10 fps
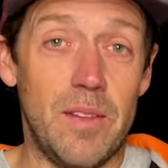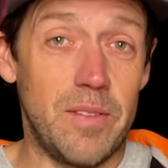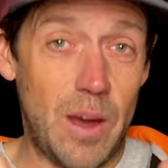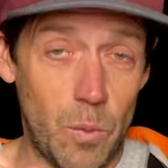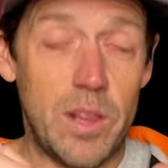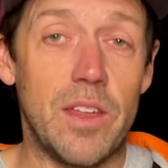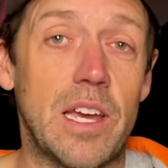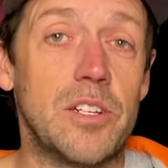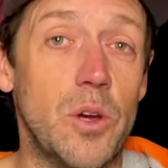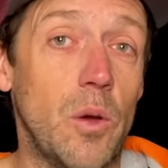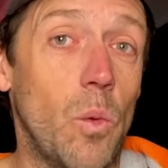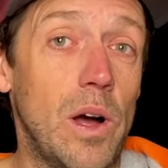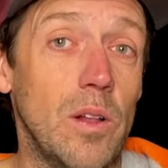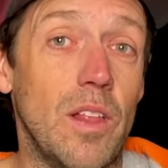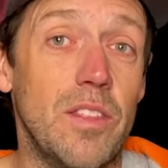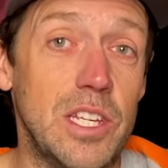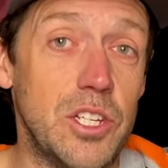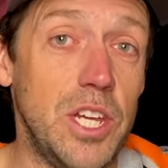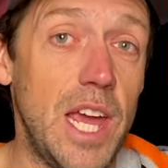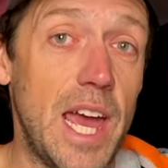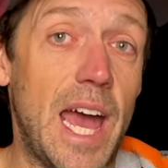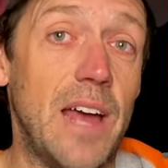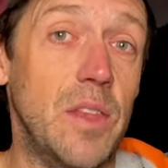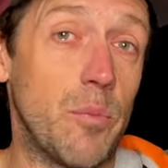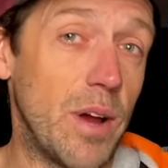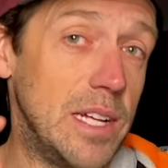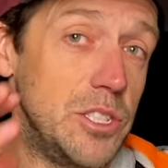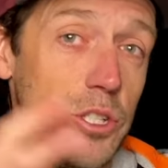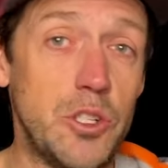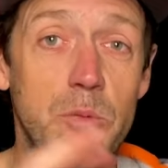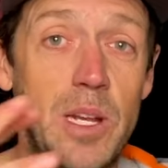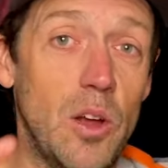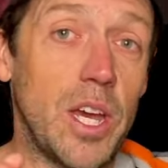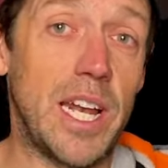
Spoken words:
that we think are doing well this year, and the brands you should be looking